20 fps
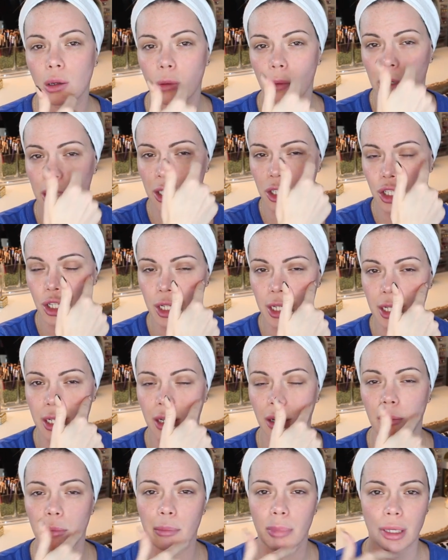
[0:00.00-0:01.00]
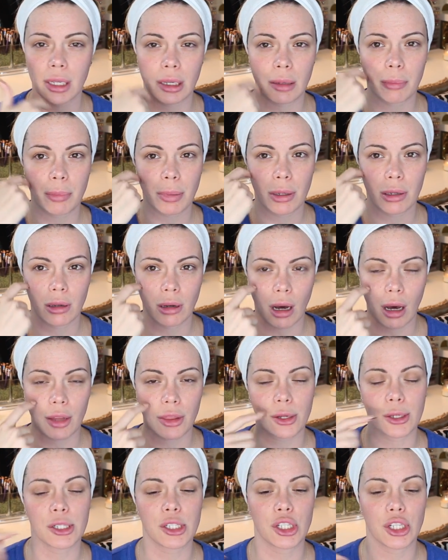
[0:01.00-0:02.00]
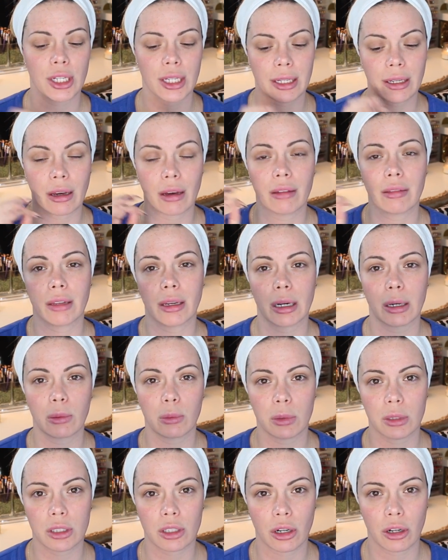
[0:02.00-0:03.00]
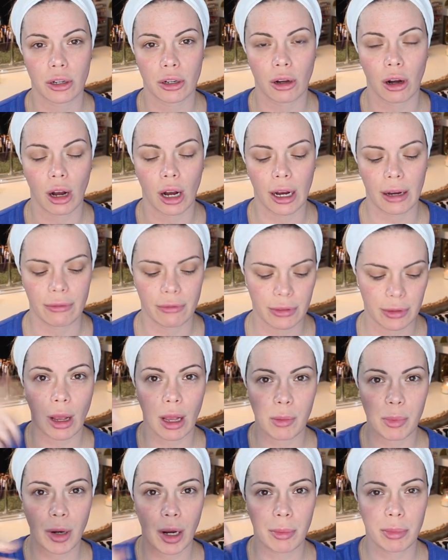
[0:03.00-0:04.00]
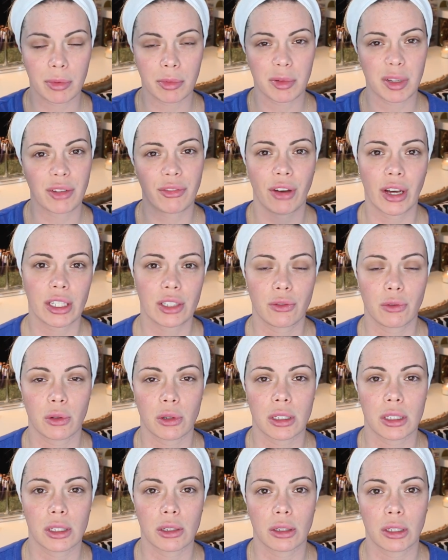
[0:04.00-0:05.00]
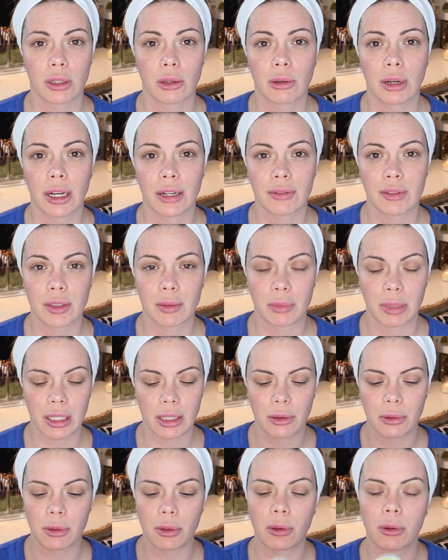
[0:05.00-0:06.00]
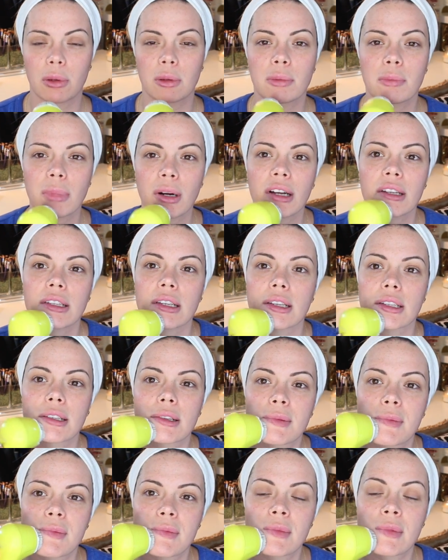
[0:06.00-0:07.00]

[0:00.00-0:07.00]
one cheek, beep, other cheek, and then it will turn off. I'll probably fast forward so you don't have to be through the whole process.